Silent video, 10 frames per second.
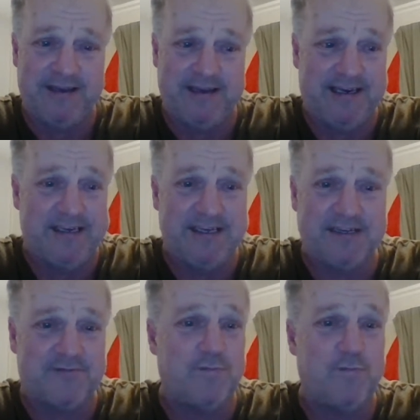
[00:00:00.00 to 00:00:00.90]
He
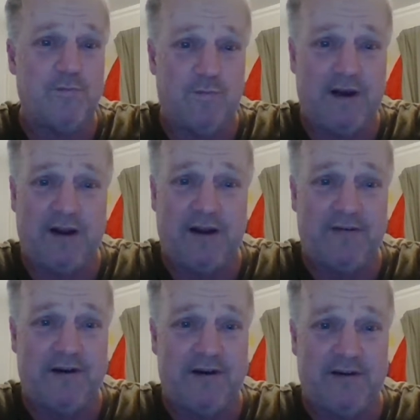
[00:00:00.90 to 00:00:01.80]
just went
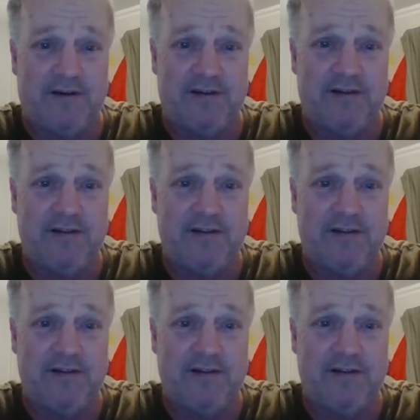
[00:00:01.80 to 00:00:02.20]
over, and I